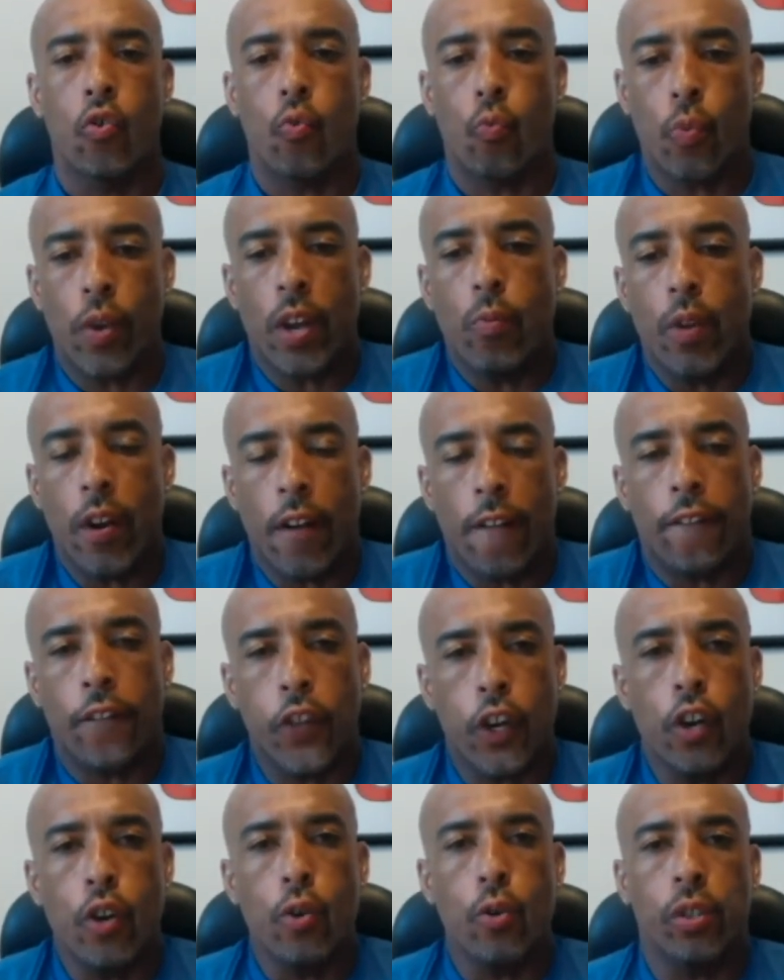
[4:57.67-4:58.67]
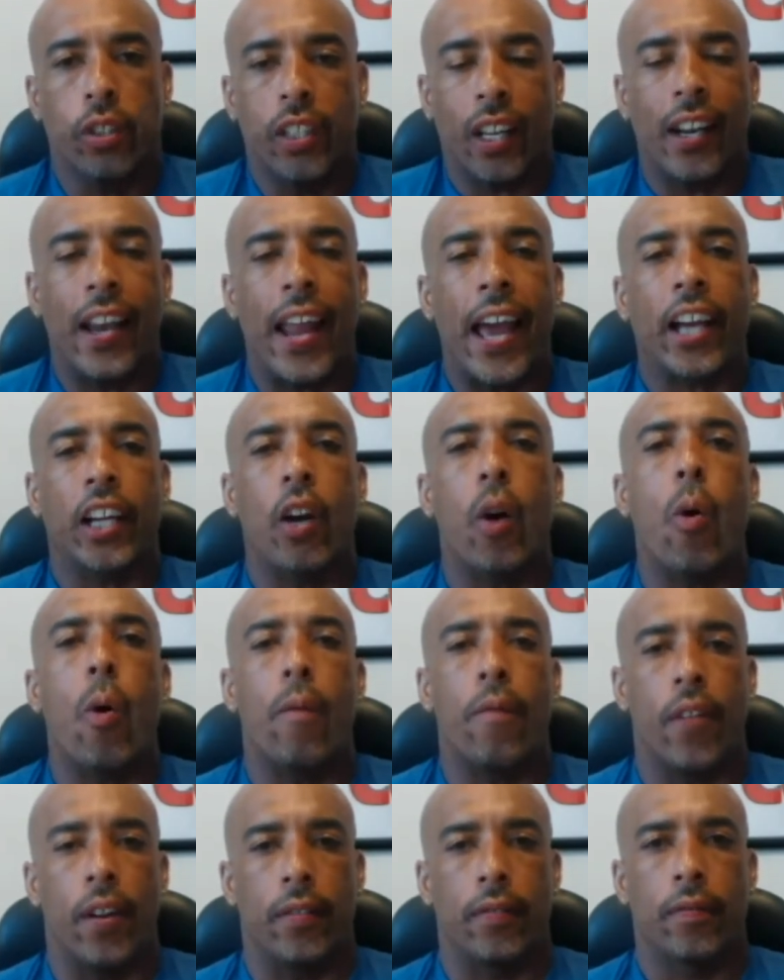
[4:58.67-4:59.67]
we refuse to let
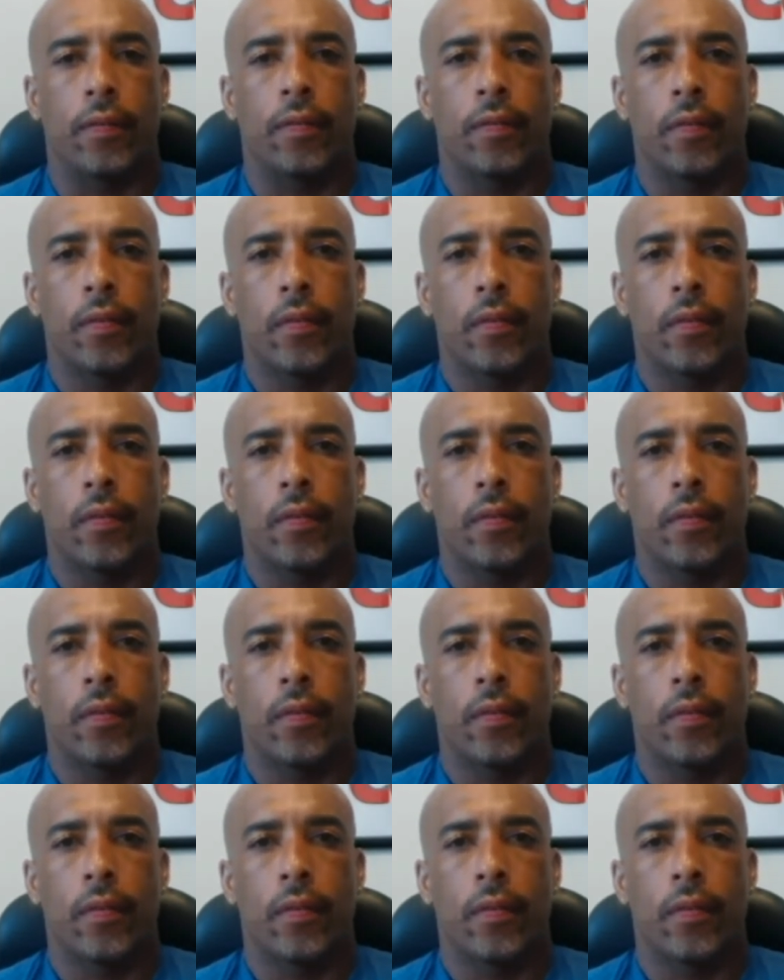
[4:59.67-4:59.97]
go of it.